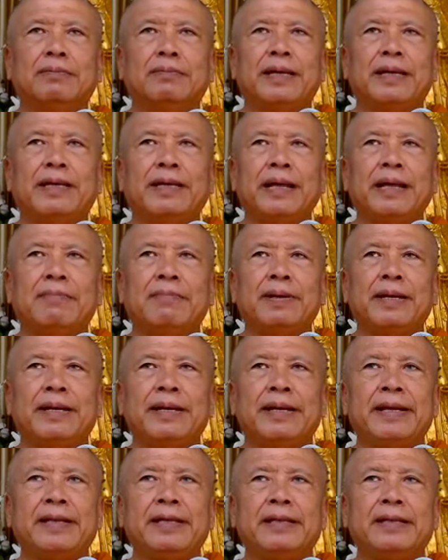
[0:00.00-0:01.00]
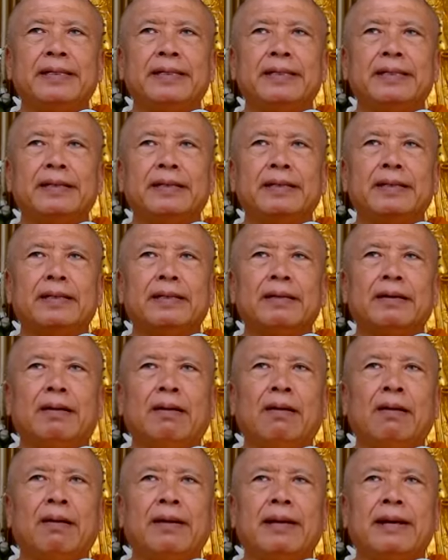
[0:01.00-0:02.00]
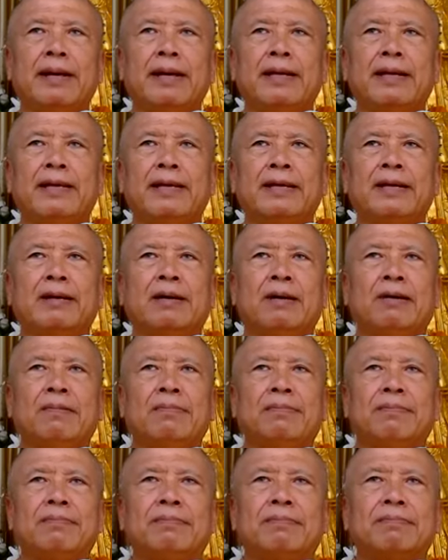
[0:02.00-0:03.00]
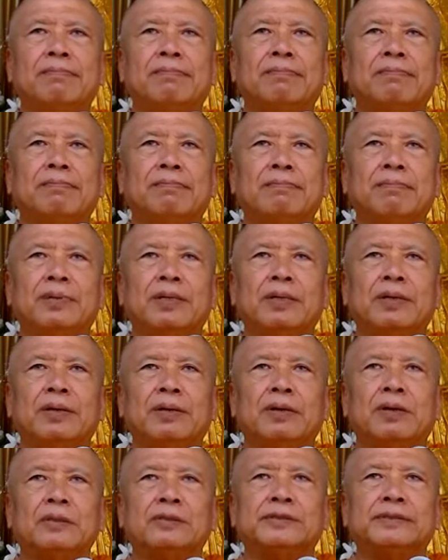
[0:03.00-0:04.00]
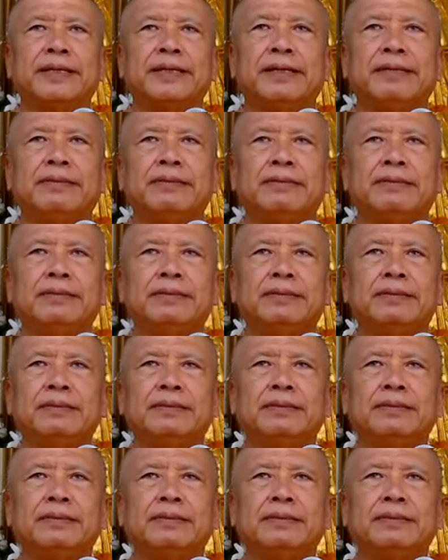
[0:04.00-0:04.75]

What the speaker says: breath and breathing on area of nostril,